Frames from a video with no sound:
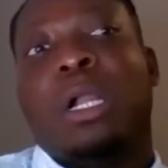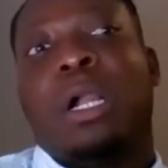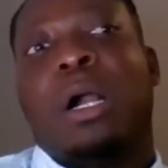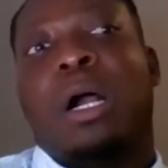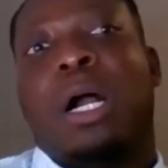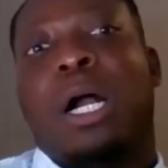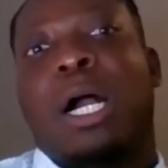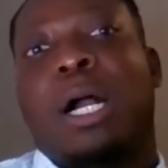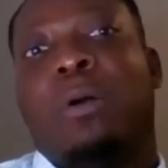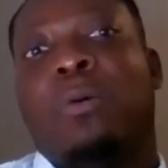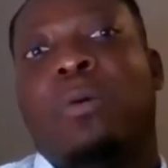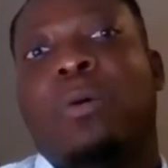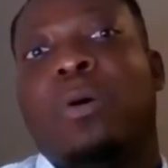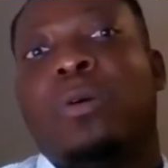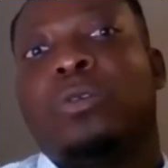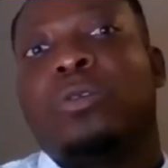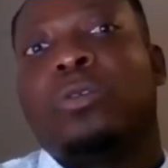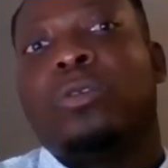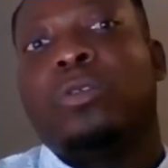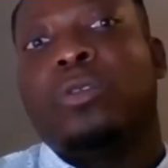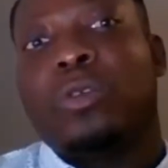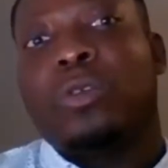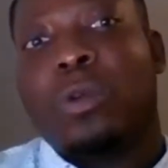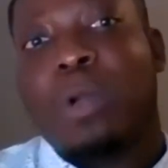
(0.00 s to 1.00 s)
I'll
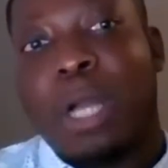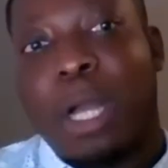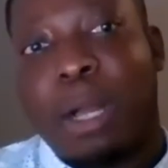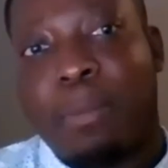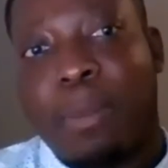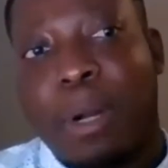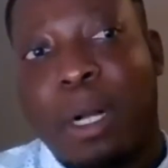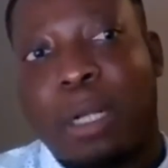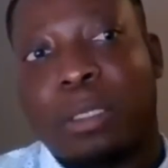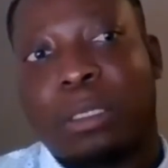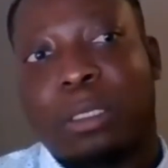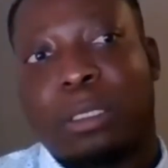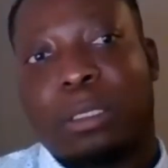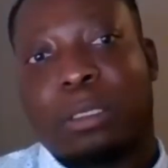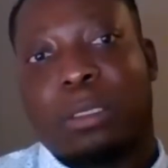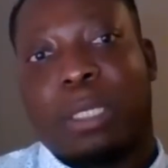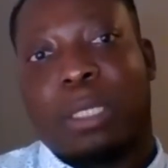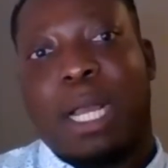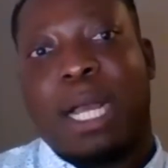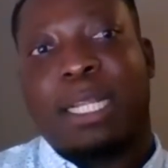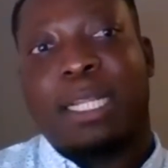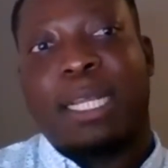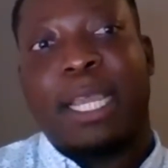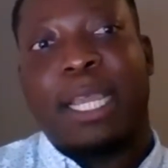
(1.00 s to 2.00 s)
also talk about
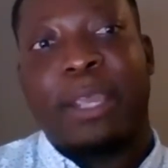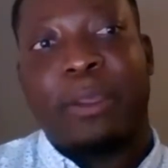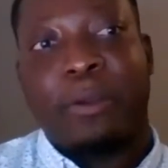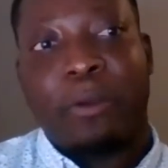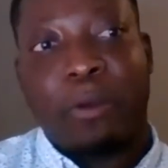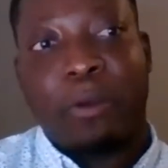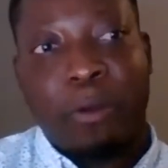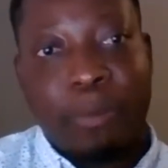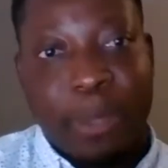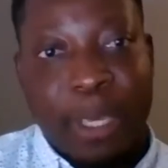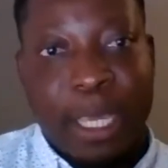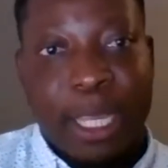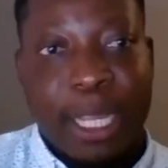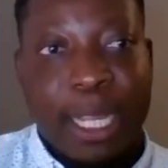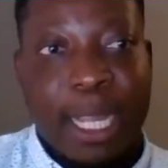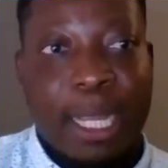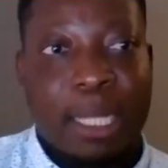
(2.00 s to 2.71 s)
other European